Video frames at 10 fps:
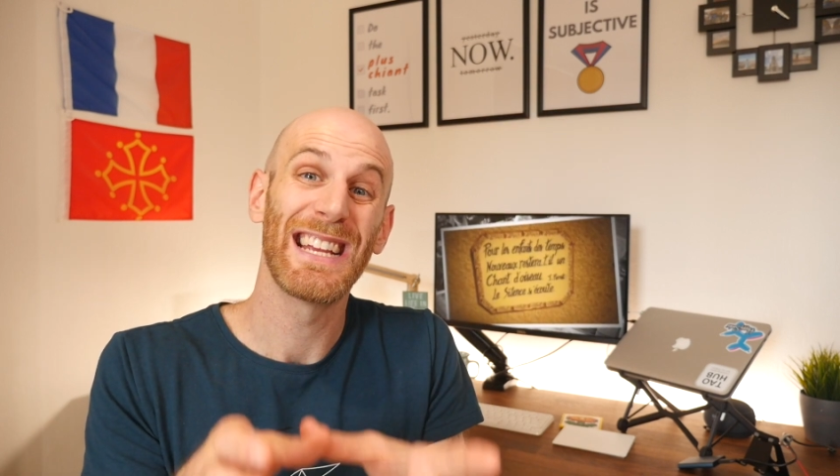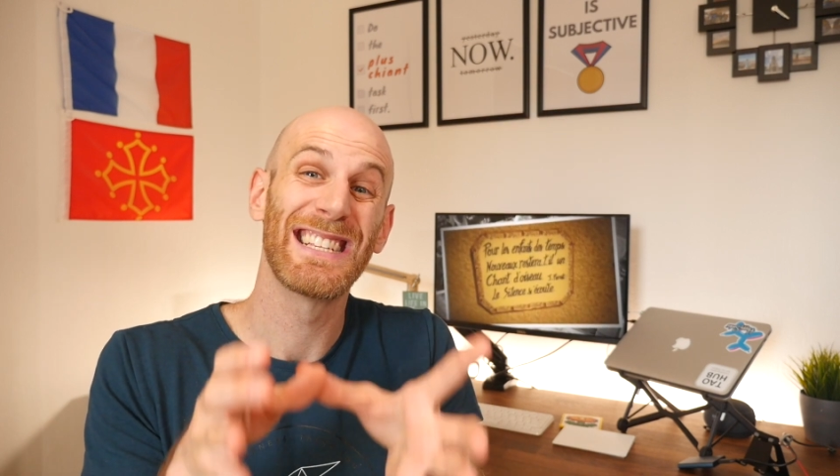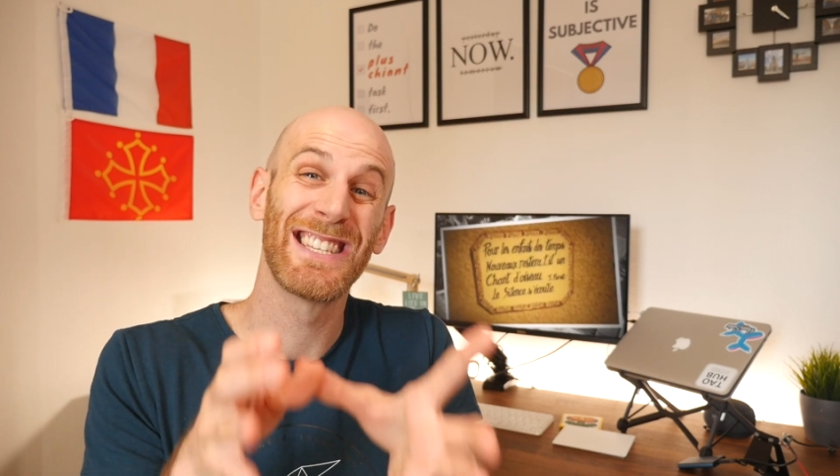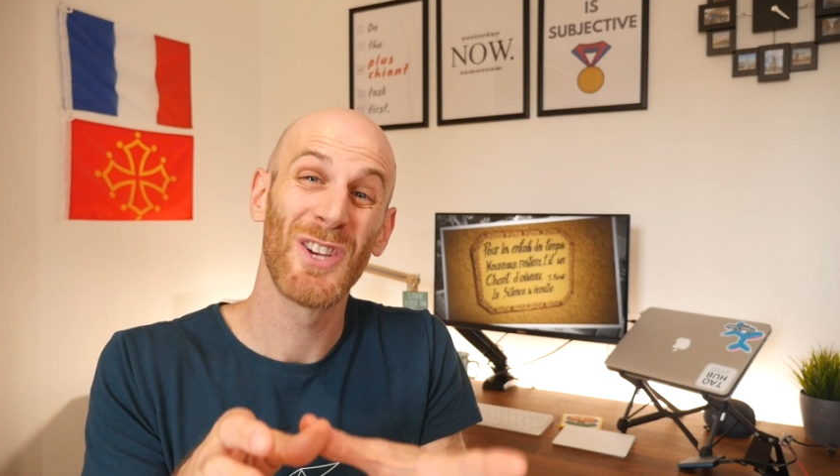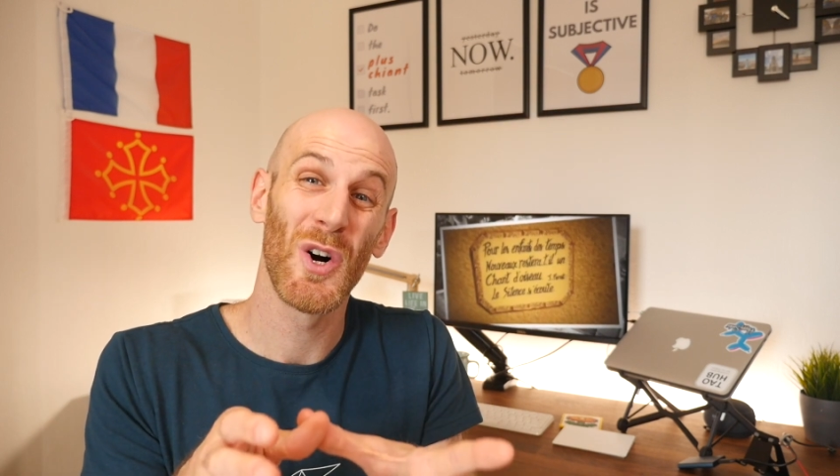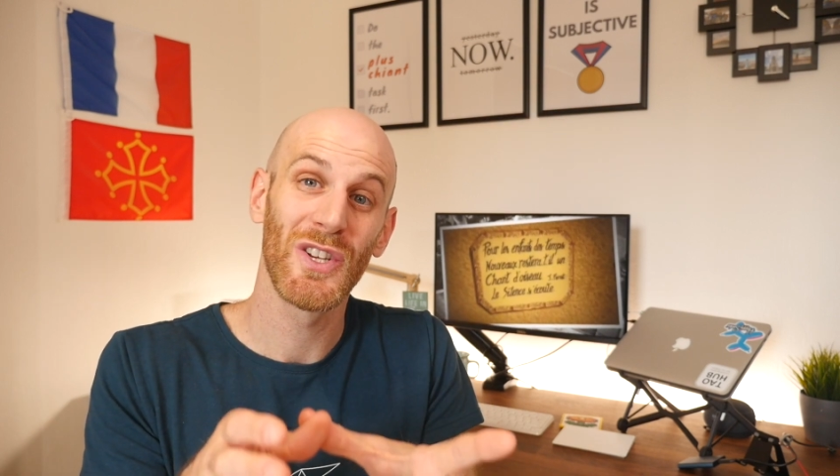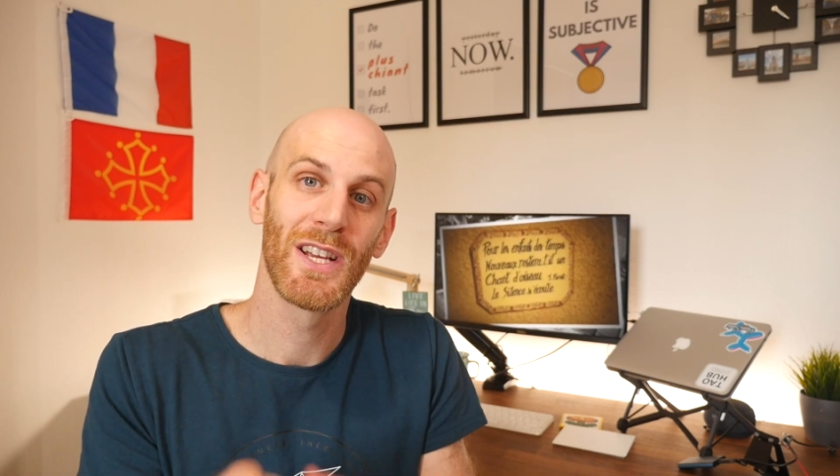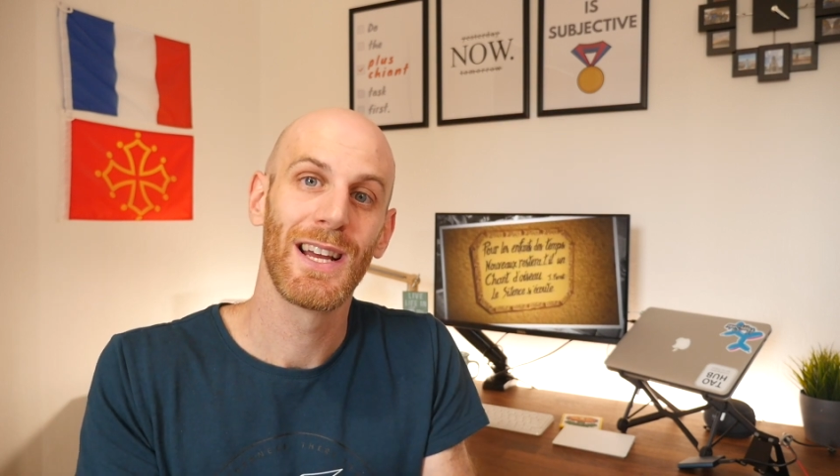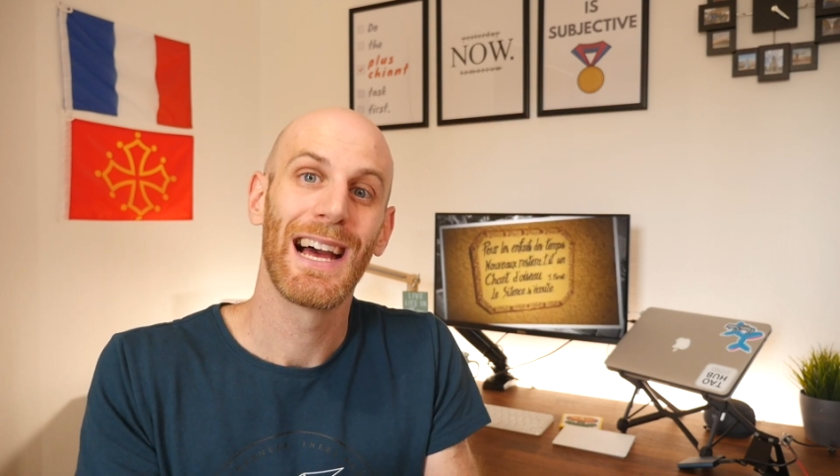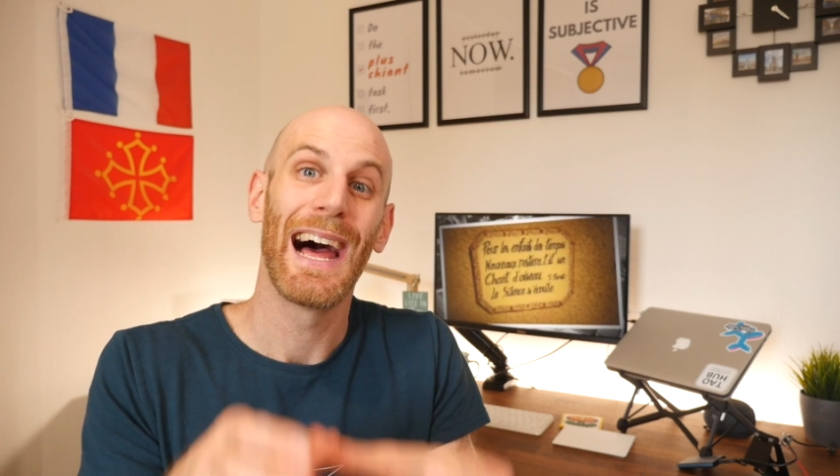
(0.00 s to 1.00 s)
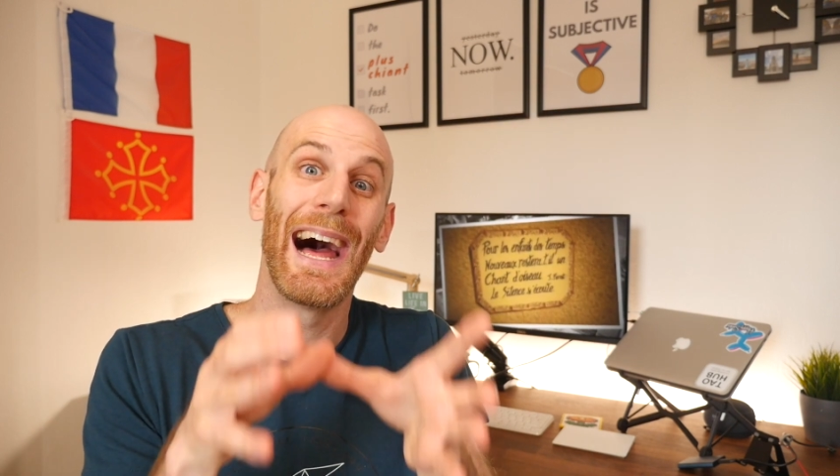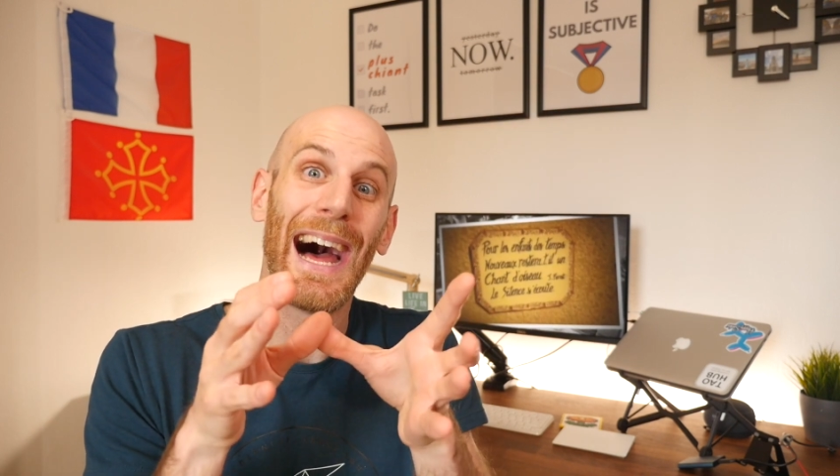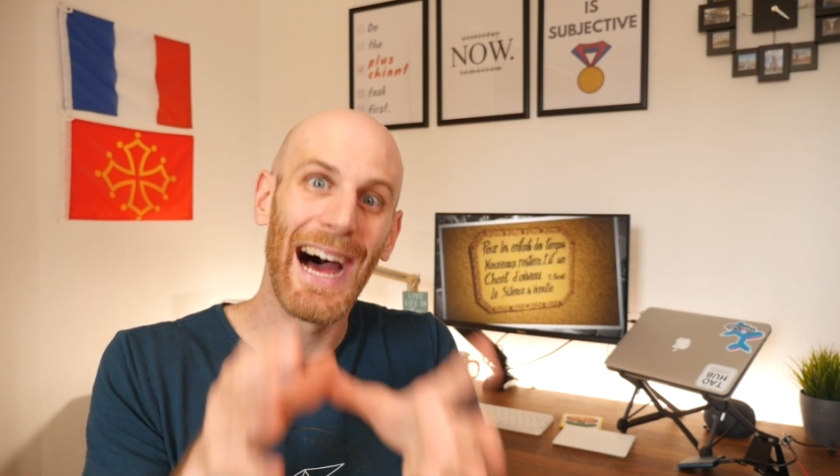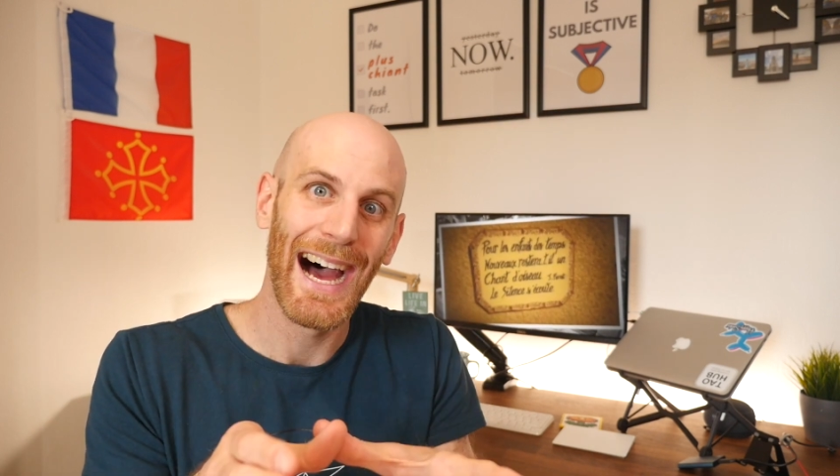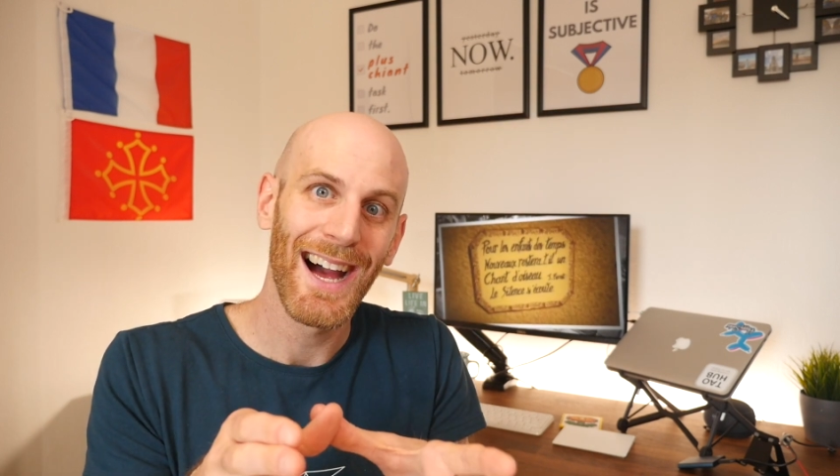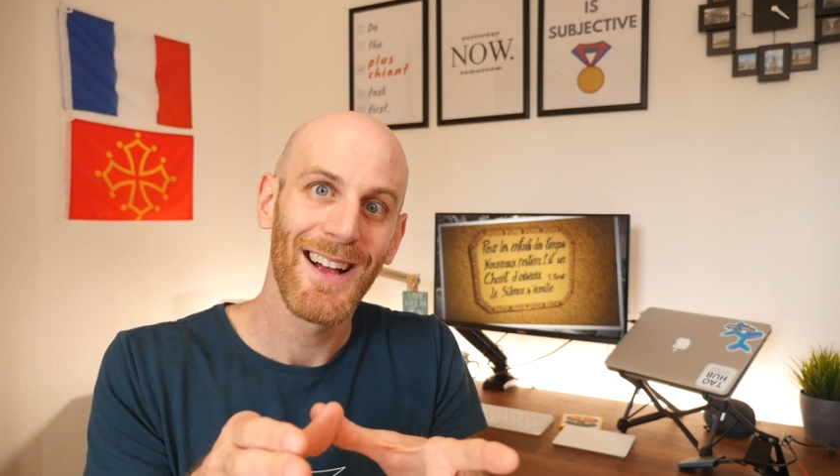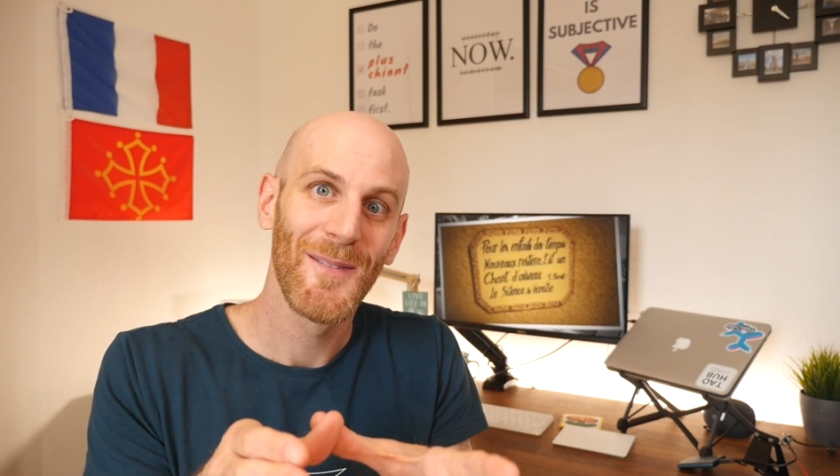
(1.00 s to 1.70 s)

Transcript: is not à